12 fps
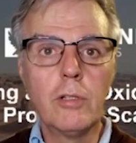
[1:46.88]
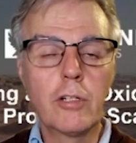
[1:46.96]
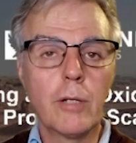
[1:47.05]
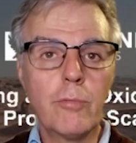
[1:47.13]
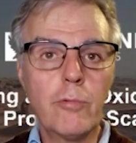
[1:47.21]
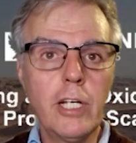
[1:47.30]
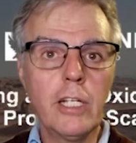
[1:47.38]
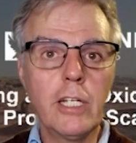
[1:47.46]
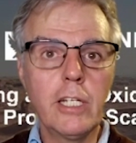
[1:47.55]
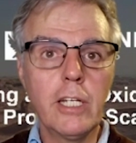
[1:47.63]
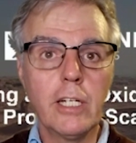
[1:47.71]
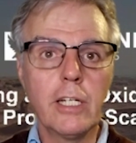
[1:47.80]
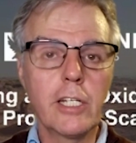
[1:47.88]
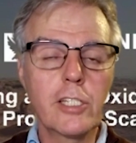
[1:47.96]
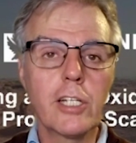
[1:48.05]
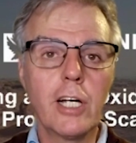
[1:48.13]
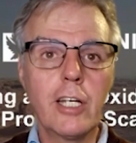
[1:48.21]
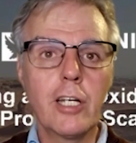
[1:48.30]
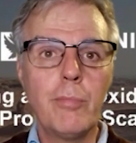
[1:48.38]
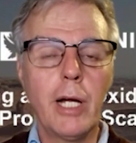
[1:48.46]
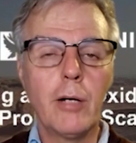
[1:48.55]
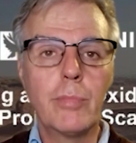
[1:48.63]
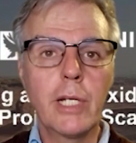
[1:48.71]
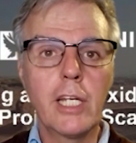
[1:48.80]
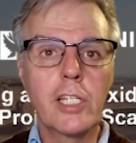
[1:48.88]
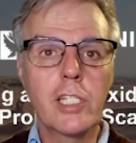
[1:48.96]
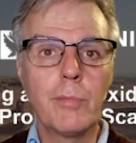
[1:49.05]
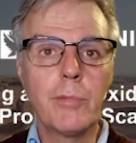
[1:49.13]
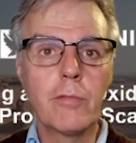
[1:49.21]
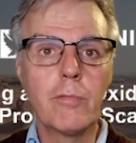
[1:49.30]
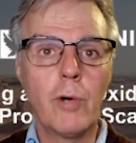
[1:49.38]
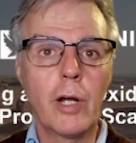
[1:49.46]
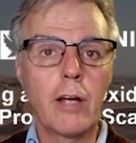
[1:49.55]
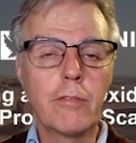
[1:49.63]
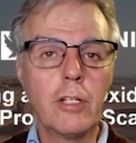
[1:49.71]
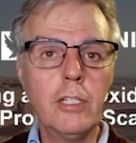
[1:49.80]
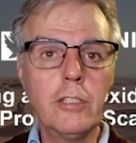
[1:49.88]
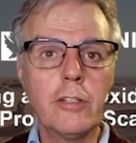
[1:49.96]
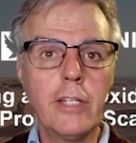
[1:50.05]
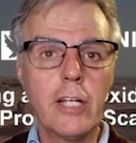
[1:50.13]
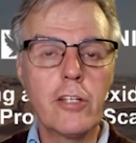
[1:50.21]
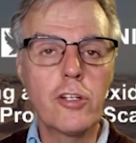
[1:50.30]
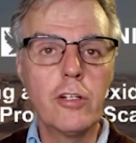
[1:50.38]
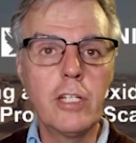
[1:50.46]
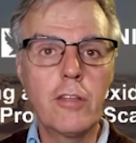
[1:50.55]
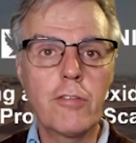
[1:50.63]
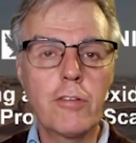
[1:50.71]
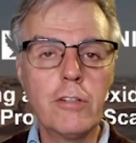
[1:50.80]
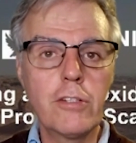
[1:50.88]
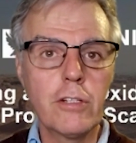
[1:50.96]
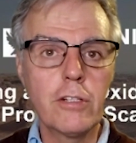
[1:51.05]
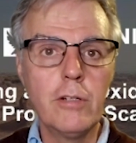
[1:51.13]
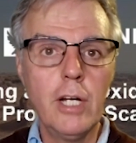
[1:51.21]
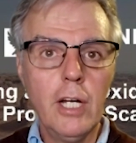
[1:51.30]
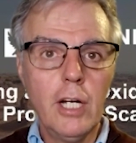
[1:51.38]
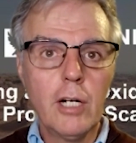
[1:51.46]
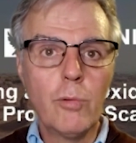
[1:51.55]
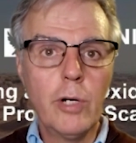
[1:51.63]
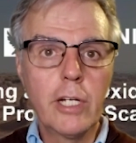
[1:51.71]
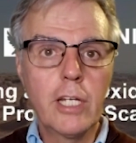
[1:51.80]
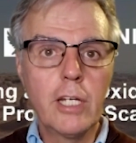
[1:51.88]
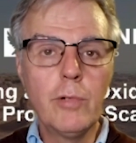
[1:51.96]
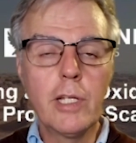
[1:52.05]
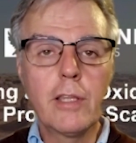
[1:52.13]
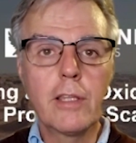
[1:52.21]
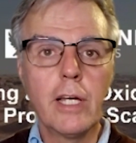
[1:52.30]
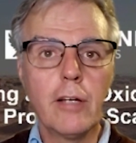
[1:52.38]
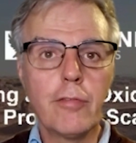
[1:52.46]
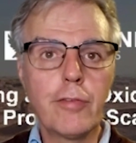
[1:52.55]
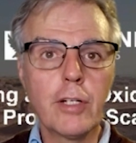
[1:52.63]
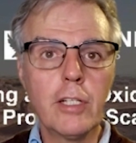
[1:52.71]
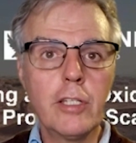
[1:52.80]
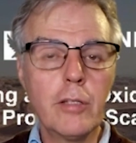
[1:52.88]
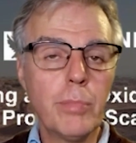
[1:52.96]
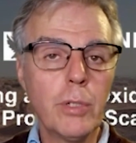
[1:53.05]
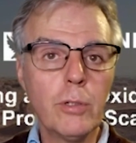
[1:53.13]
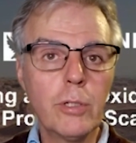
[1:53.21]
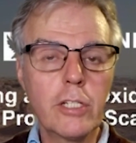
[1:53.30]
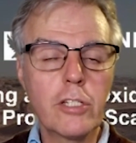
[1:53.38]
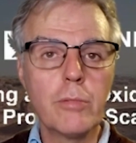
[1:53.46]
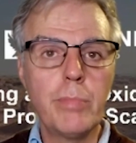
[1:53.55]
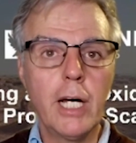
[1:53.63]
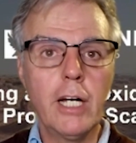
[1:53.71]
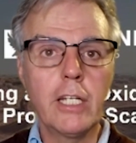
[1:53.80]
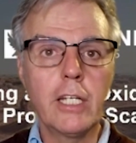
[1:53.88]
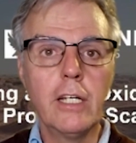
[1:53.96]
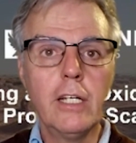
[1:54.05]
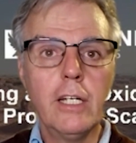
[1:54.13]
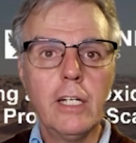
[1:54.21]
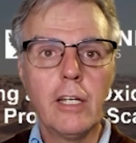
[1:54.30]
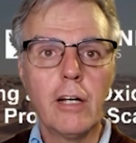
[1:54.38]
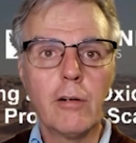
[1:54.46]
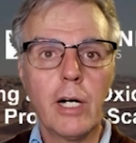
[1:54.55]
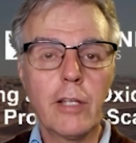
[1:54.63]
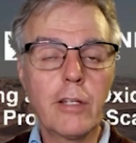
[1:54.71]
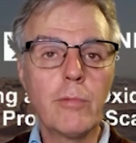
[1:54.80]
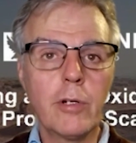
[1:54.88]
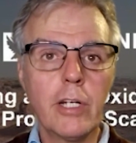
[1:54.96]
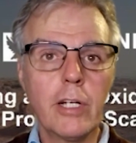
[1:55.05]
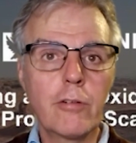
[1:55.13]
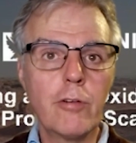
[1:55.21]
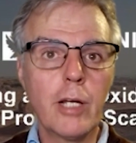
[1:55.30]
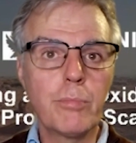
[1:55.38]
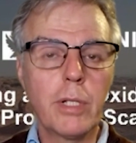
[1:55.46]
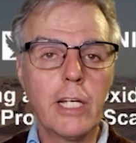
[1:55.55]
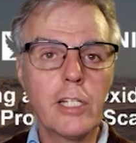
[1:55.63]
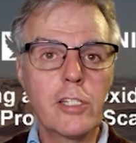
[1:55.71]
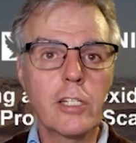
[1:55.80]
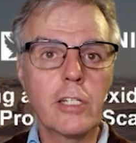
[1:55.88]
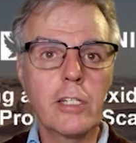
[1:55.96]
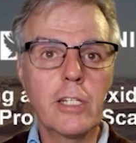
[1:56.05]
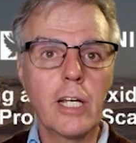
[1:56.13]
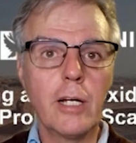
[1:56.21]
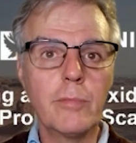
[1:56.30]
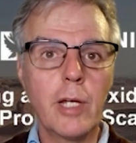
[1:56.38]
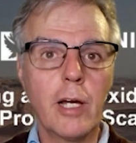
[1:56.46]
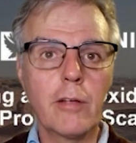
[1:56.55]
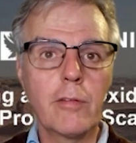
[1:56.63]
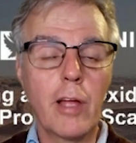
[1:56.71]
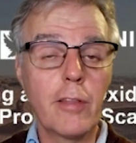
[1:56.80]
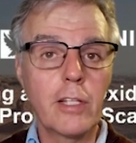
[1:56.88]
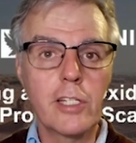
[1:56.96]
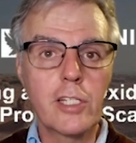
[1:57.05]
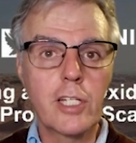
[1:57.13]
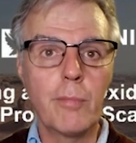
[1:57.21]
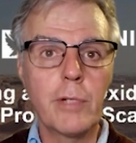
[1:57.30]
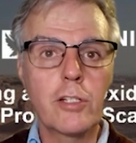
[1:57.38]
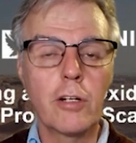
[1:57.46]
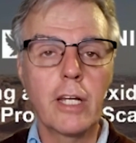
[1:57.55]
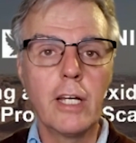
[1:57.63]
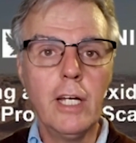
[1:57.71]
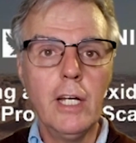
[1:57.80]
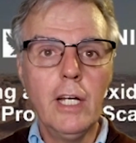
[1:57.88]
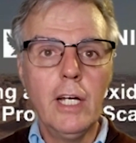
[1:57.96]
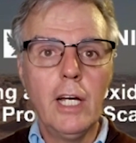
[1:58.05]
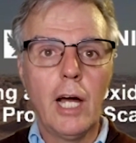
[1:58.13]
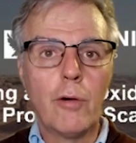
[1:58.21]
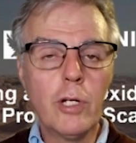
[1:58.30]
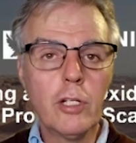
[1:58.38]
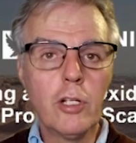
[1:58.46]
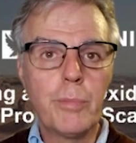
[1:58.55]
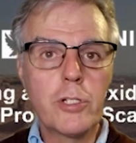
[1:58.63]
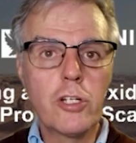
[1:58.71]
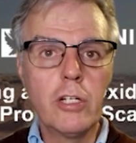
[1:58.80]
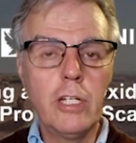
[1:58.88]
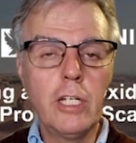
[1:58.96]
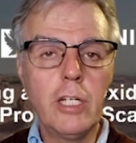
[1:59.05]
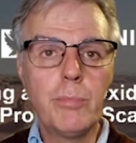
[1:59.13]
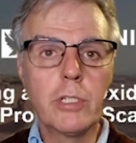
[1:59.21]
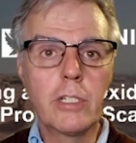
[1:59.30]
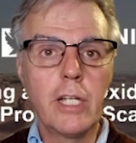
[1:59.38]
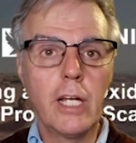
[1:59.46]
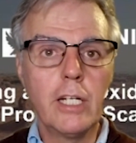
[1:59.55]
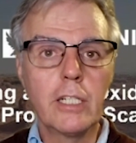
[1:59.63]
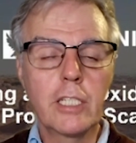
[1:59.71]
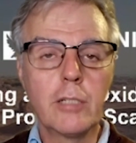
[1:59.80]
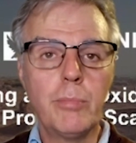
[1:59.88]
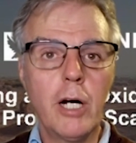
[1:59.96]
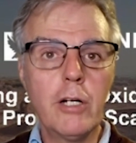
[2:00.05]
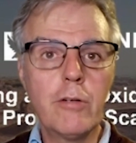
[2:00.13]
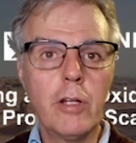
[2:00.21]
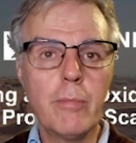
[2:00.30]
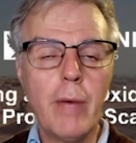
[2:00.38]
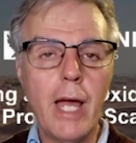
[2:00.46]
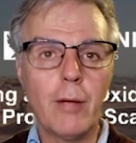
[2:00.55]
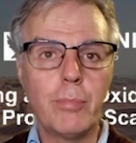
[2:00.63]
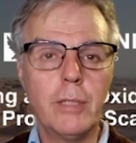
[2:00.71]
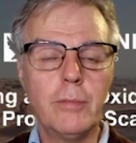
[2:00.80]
look, I'm really excited about bringing some of what I've learned on that journey through to working with Phil and the board at Toubani. You know, I think we're in a great place, and I think this company's got a real opportunity to put Kubota on the map.